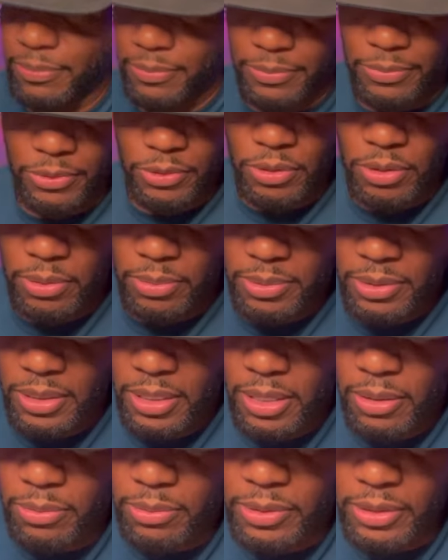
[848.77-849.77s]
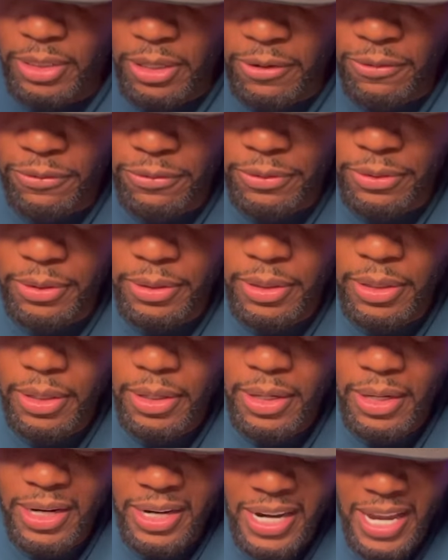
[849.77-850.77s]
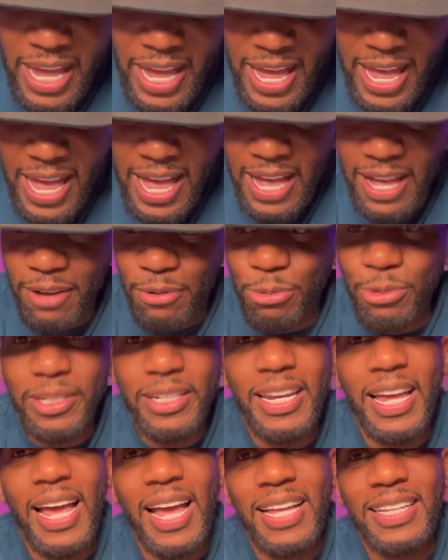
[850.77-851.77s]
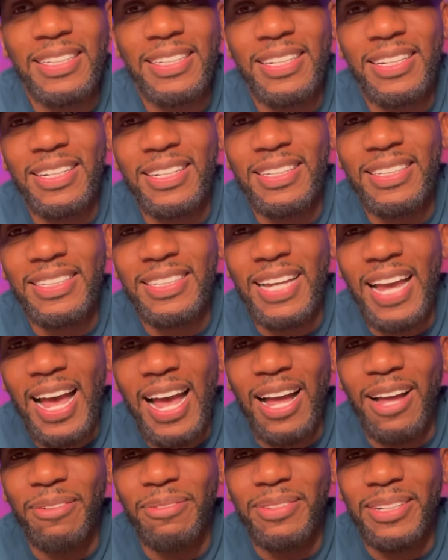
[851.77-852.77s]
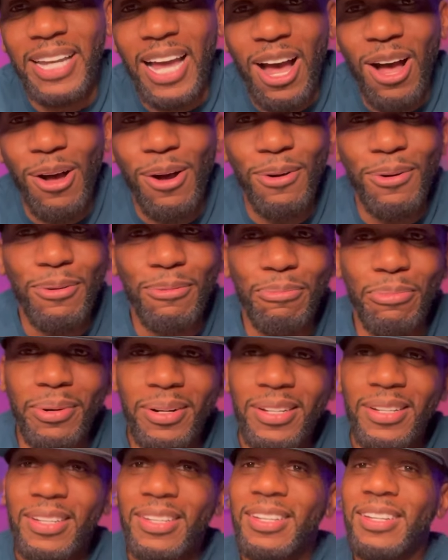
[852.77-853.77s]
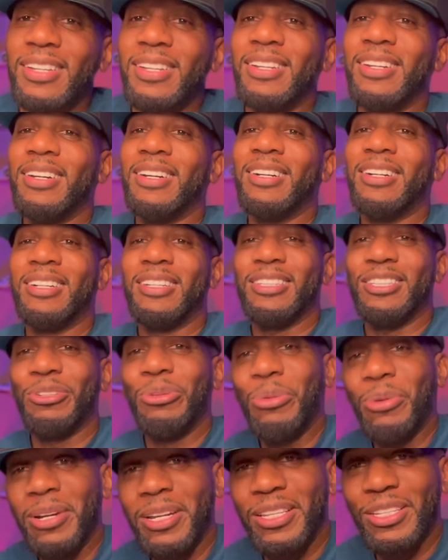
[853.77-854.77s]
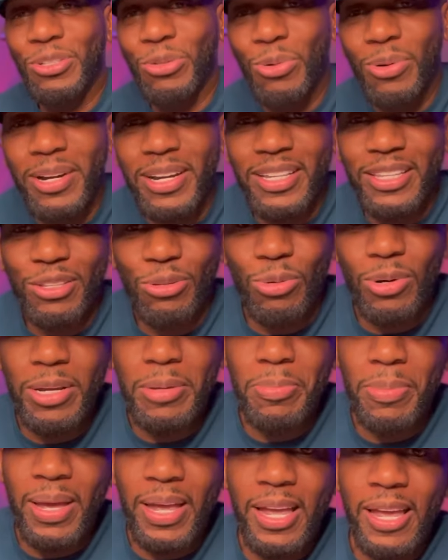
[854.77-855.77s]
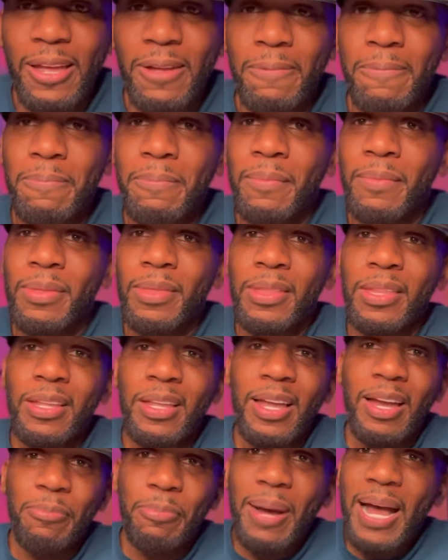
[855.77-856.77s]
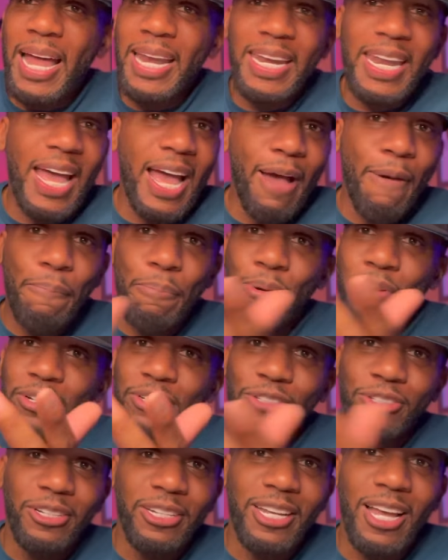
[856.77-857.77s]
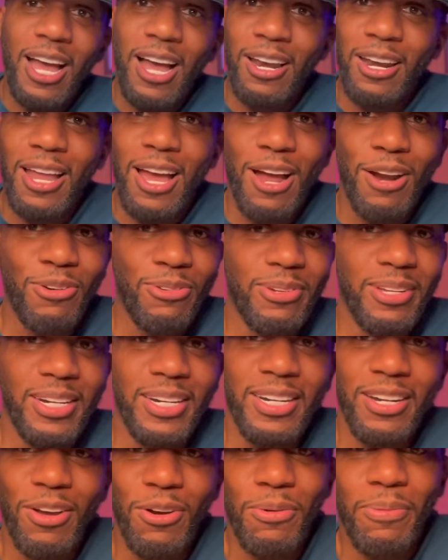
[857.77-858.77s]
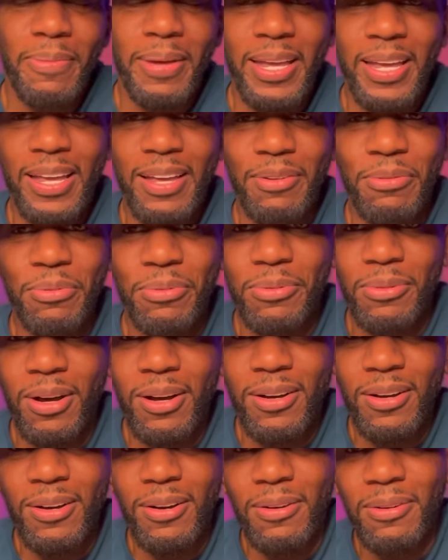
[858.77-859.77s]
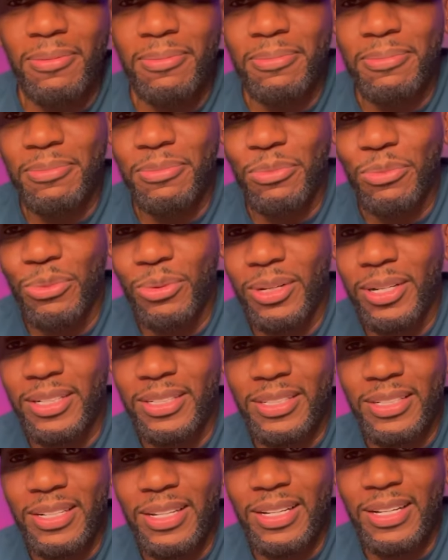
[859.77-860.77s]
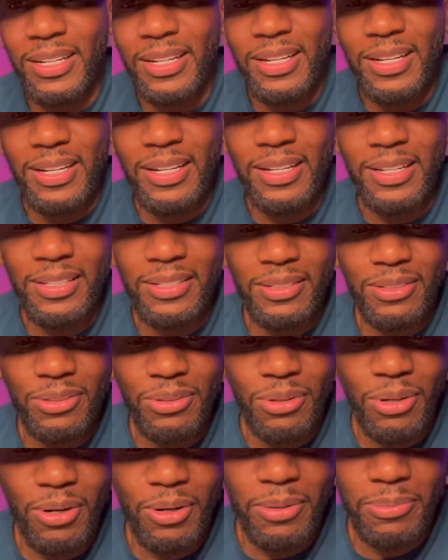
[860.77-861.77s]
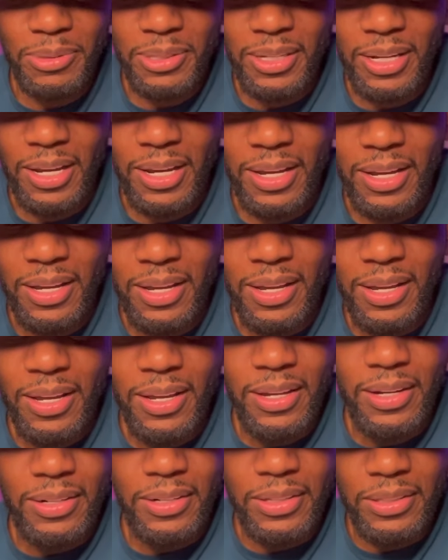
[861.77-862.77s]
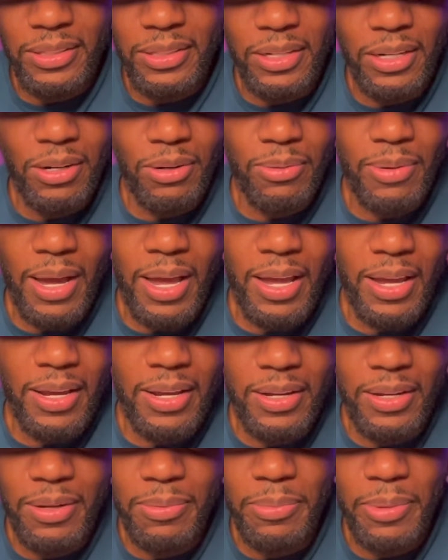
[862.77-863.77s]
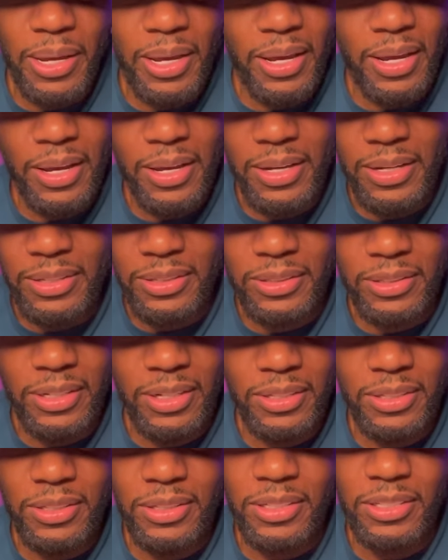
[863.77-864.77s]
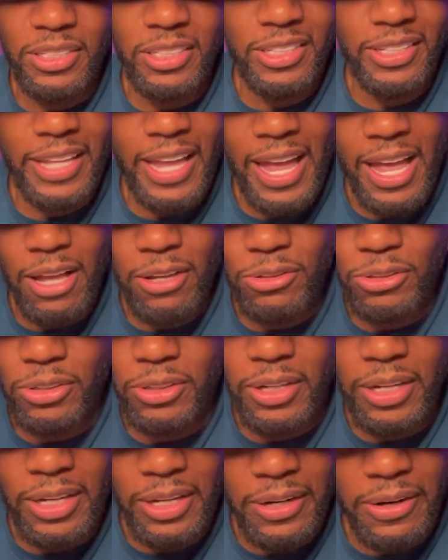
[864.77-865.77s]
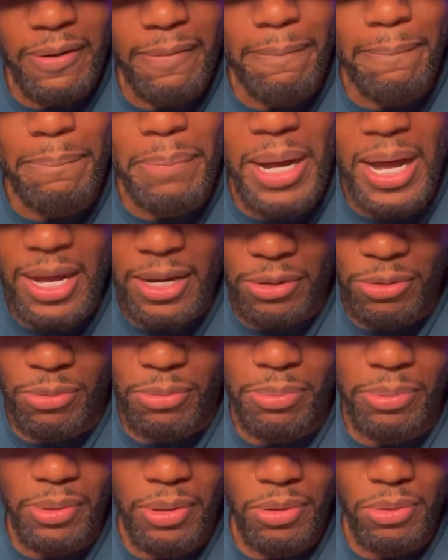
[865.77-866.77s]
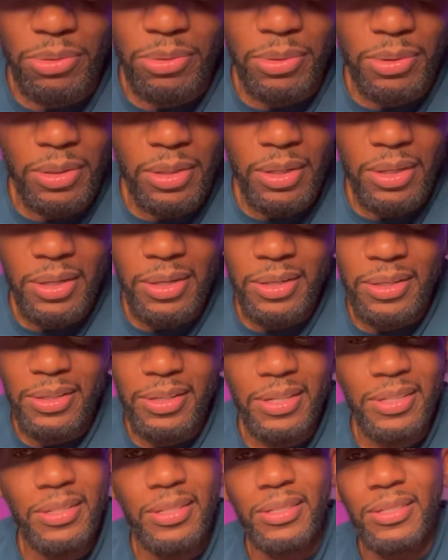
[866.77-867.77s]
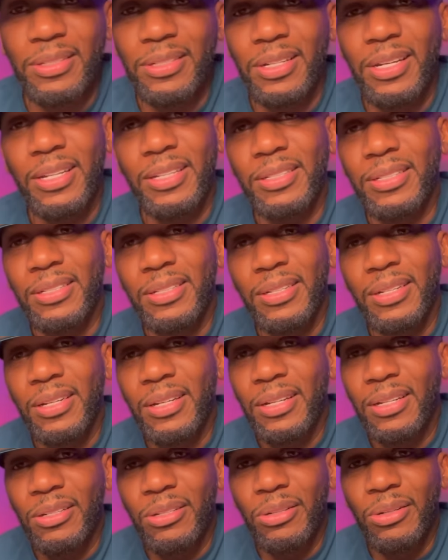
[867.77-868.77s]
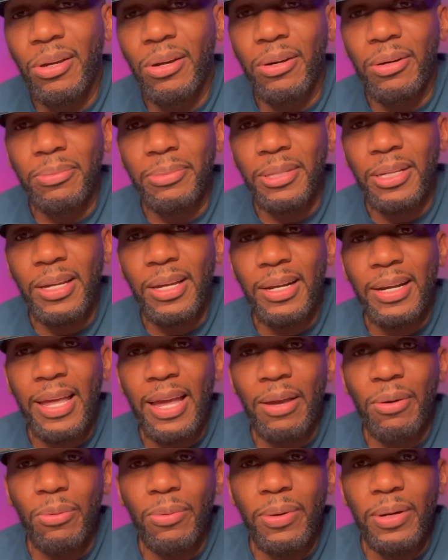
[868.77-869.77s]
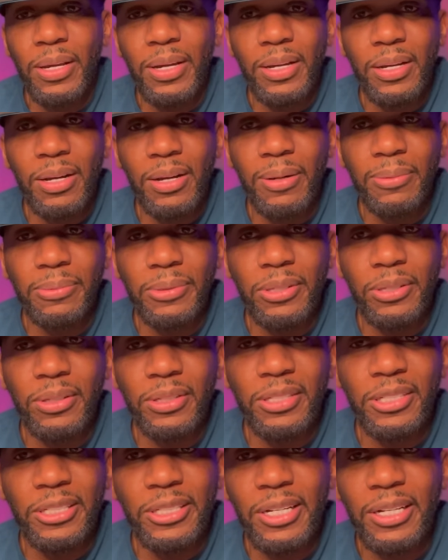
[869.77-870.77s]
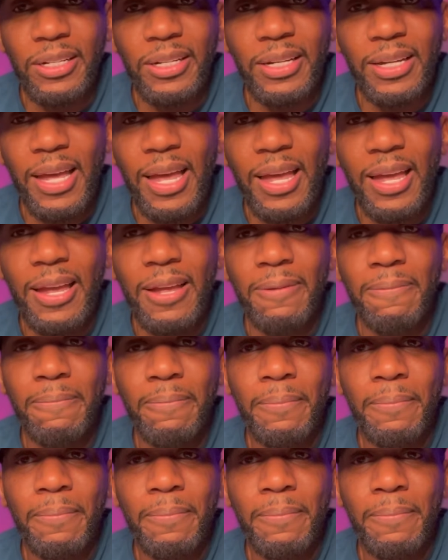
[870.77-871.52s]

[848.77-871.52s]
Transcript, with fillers: You know what I'm saying? We're different. Now we down to the top. Dog, bro. Uh 2023, man. By now, I'm pretty sure y'all already know, man, um, what the sneaker is. You know what I'm saying? This sneaker right here, man, is just nostalgia in a bottle, bro. This is just, you know what I'm saying? Like when it comes to the sneaker game,